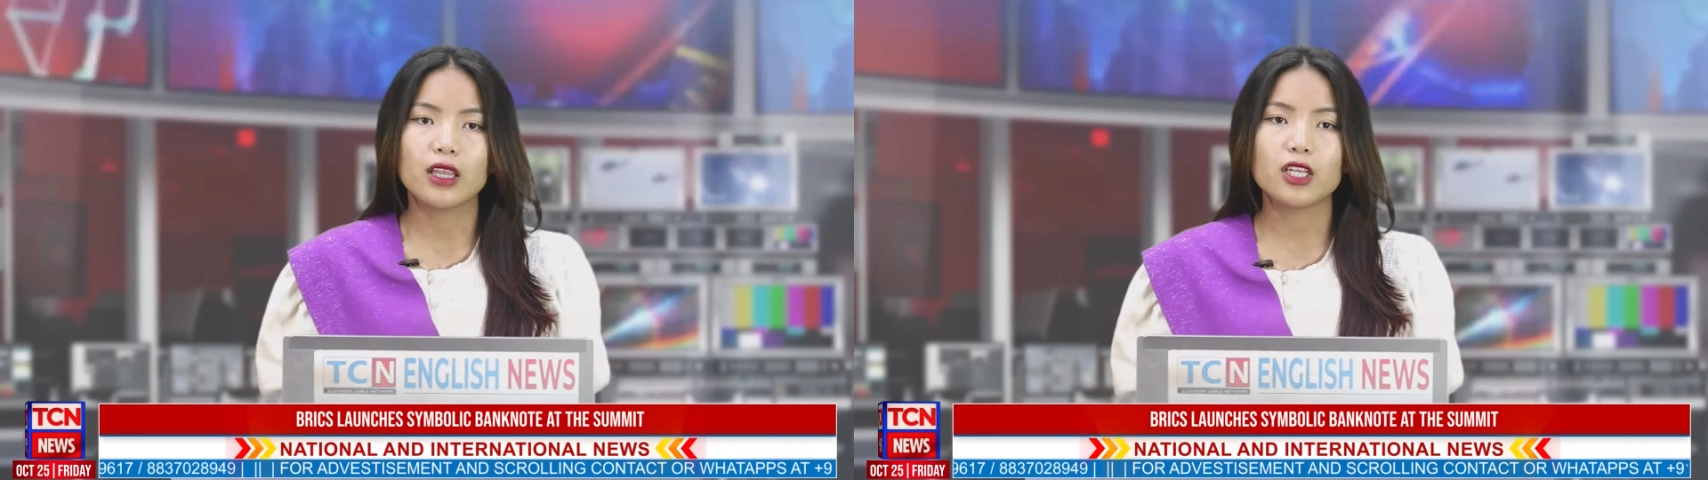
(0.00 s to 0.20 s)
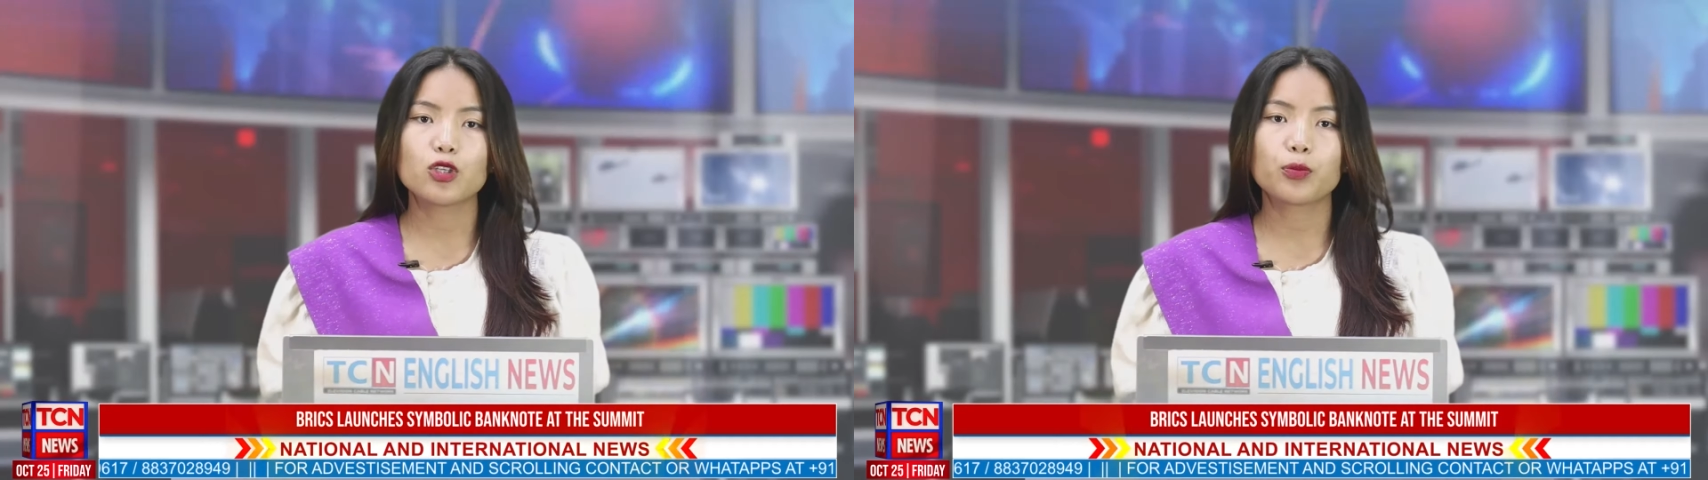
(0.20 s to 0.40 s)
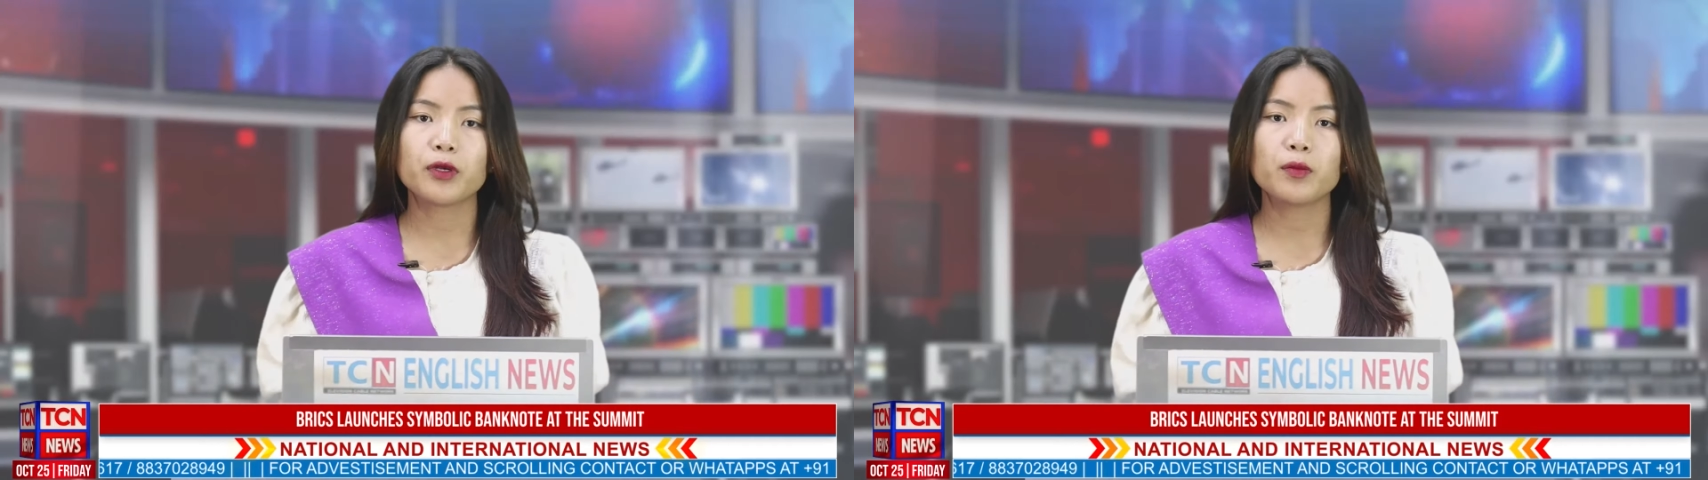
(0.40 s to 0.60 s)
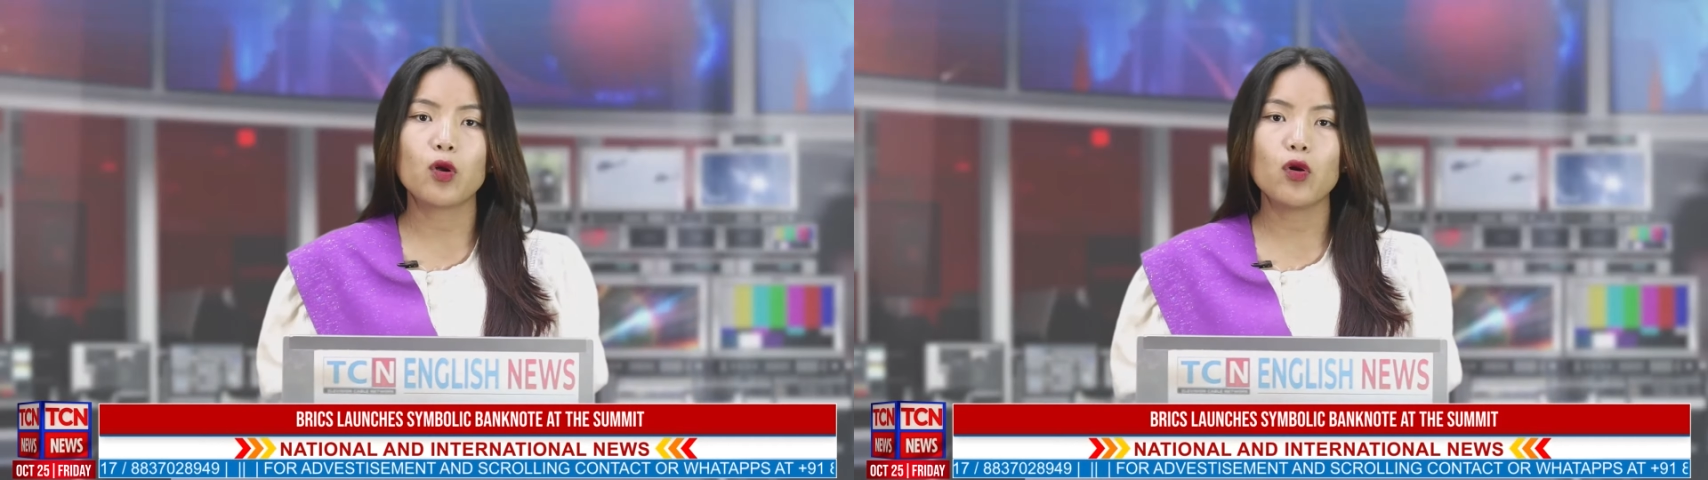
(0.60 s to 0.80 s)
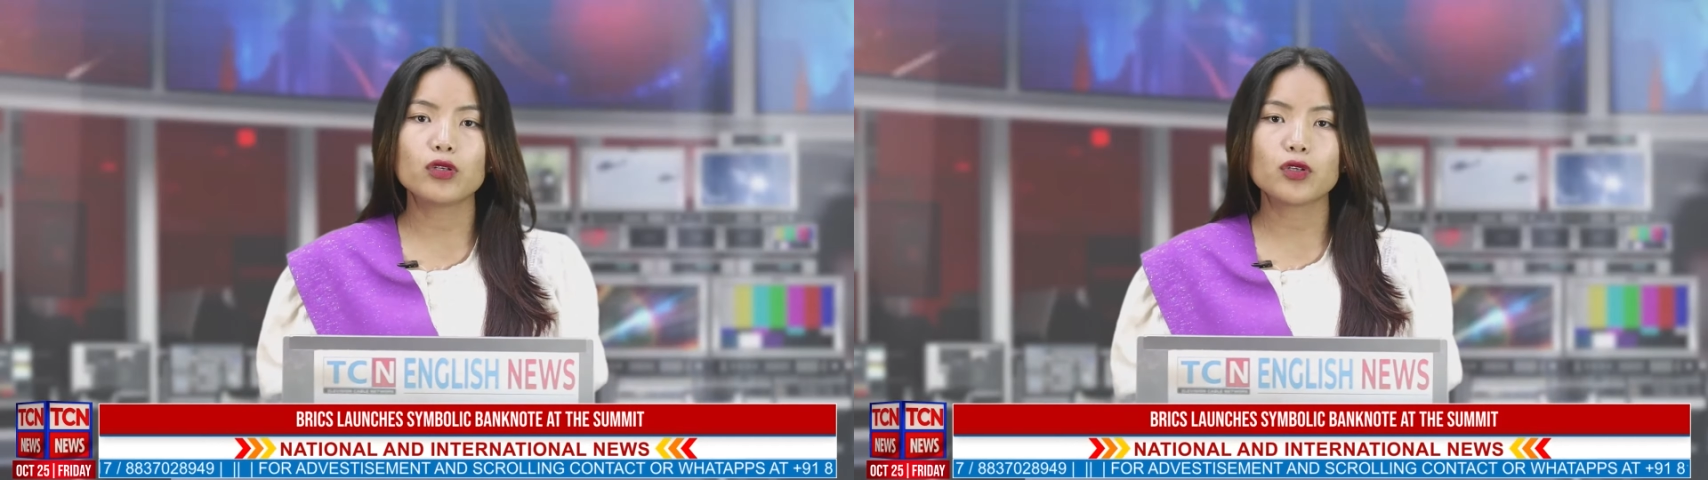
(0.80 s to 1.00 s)
The Supreme
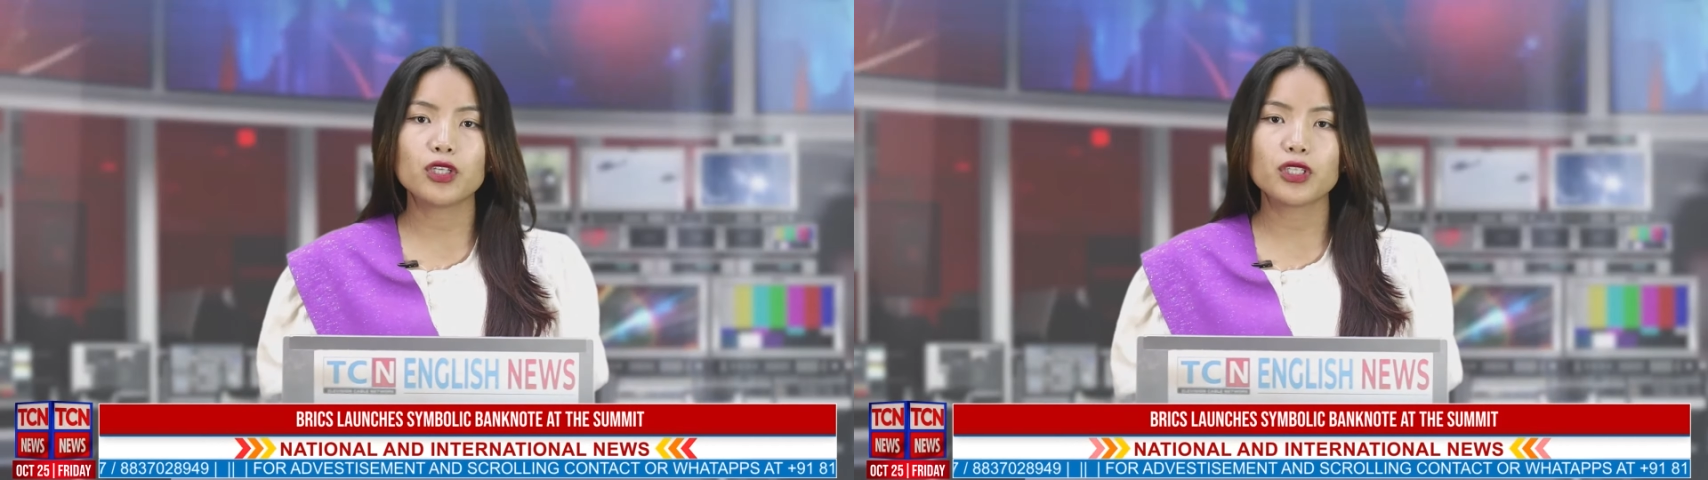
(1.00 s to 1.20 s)
Court on